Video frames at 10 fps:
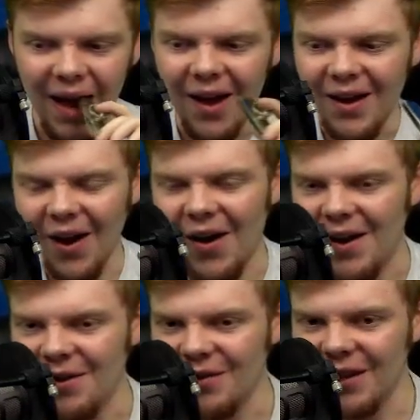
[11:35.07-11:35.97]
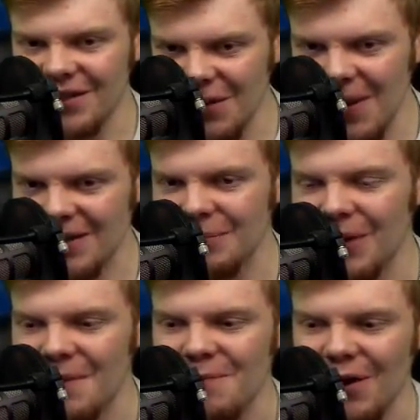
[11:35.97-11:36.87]
All right, let's go back to
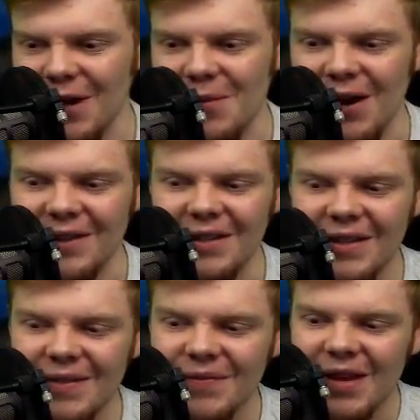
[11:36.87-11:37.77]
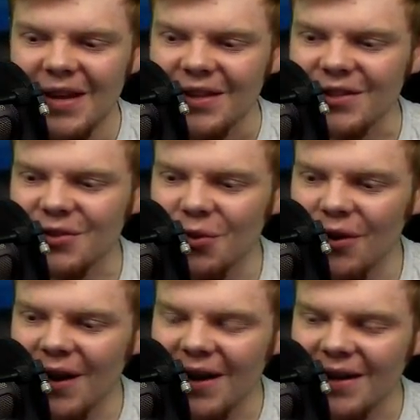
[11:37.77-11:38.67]
playing Pokemon. The school
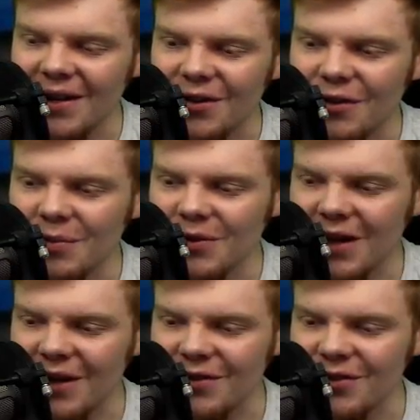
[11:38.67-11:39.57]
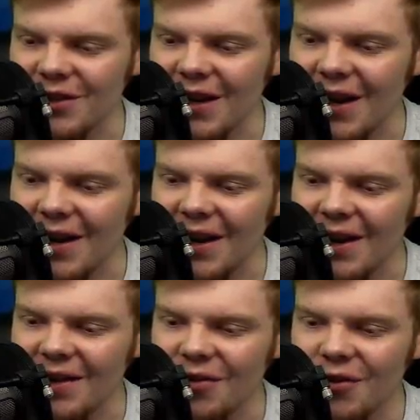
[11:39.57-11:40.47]
I had a Christmas concert today,
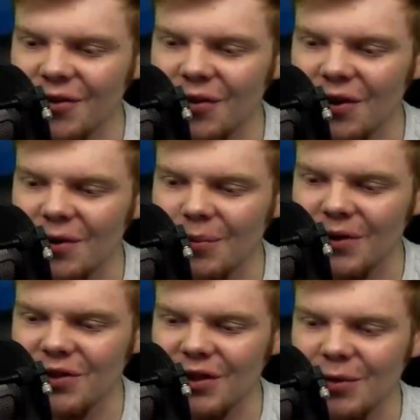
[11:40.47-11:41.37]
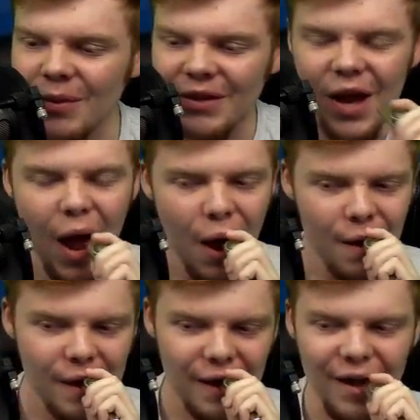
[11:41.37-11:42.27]
and the third grader played Jingle Balls
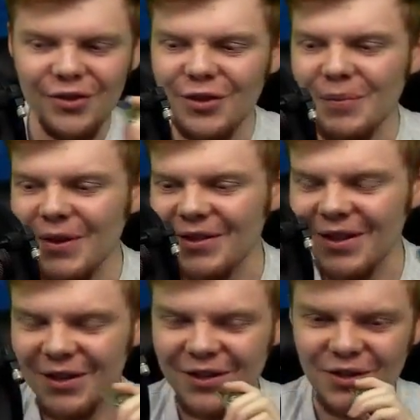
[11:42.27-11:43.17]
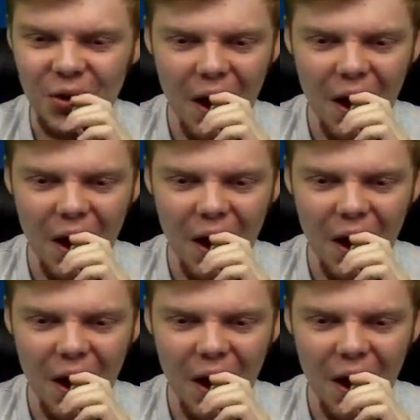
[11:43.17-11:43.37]
on the kazoo.